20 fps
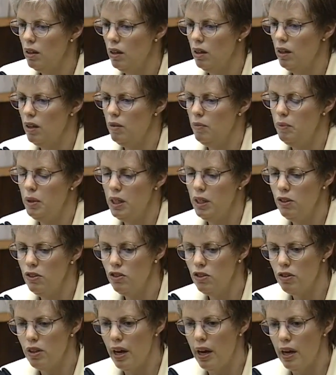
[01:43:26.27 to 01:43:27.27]
It
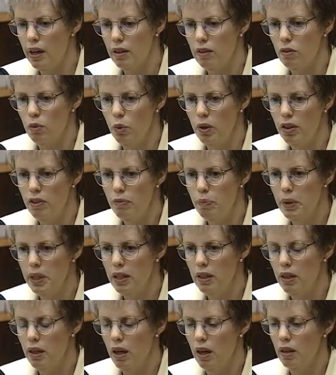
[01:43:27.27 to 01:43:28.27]
means that we've
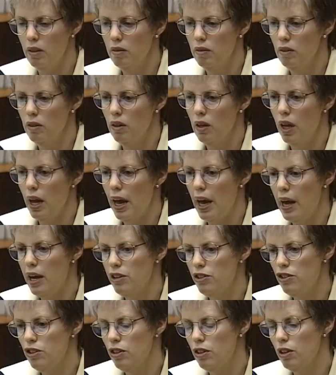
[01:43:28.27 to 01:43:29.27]
been
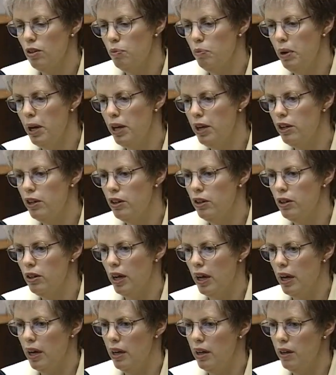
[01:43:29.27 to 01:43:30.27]
asked to compare
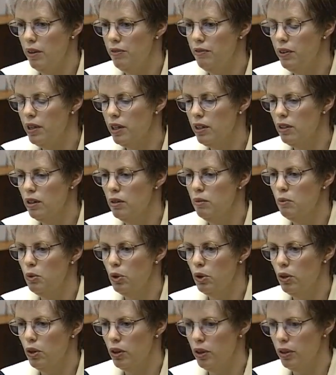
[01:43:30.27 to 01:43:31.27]
a victim
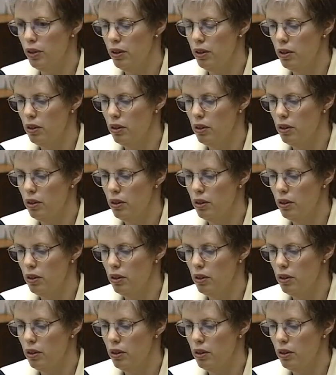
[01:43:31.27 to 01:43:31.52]
or,